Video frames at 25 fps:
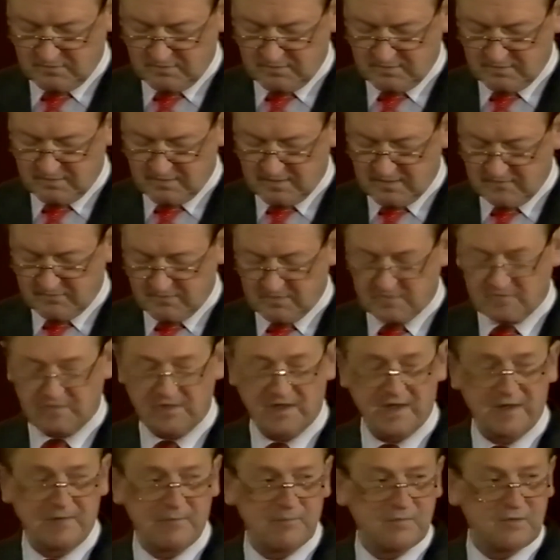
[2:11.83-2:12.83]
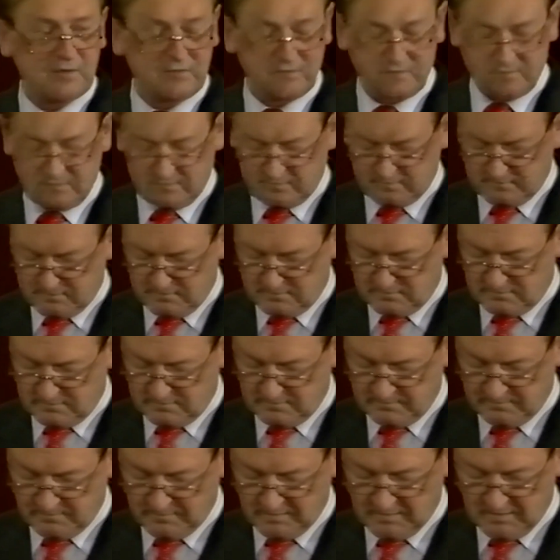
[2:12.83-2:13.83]
the David Syme Business School,
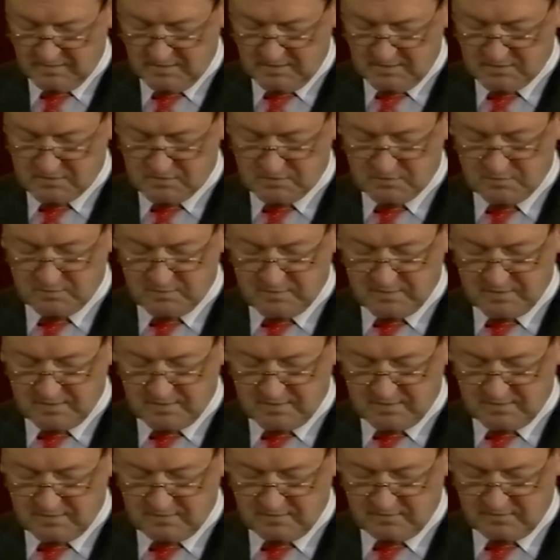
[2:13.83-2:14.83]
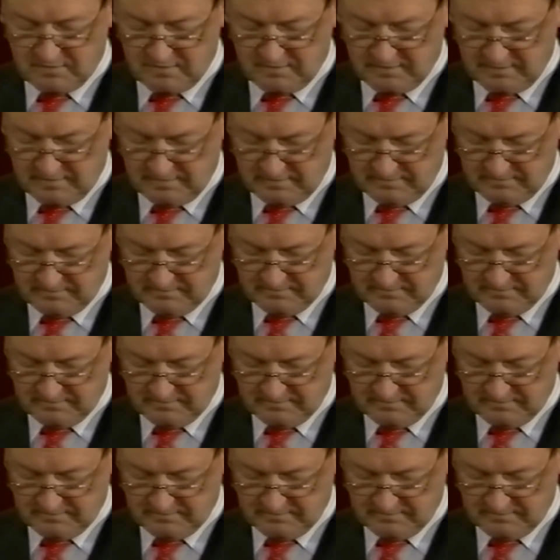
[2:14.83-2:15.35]
should be in his honour.